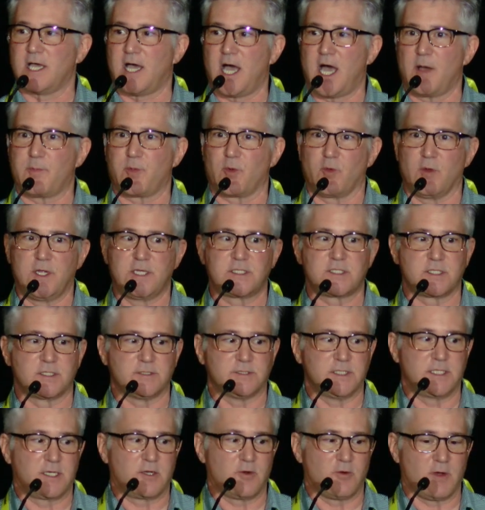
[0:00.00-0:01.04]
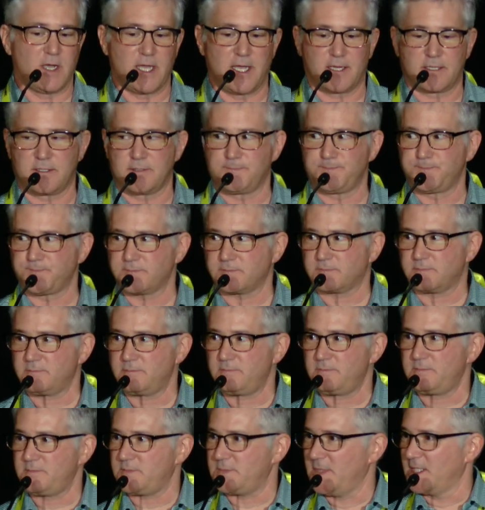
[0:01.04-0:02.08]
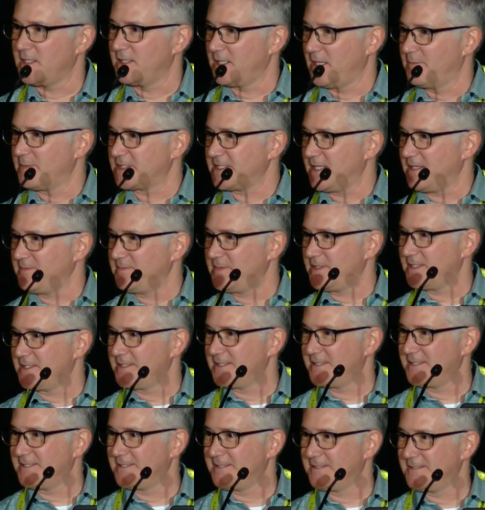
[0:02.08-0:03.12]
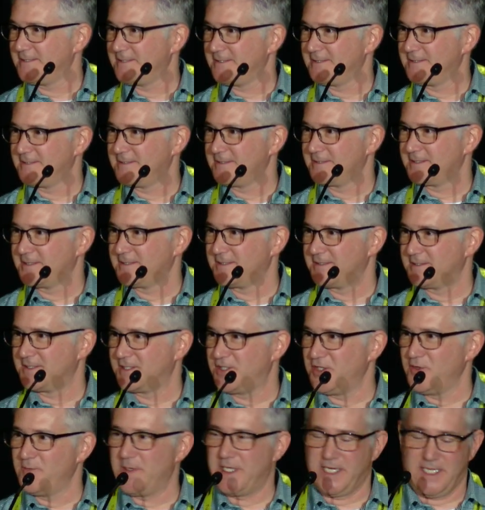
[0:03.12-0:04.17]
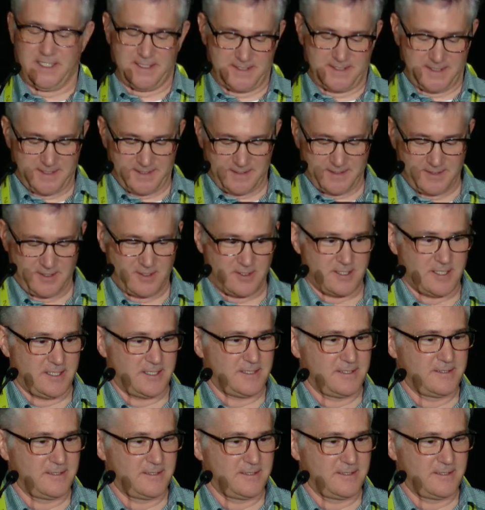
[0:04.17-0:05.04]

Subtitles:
operationally correct. How much time? 2 minutes. All right.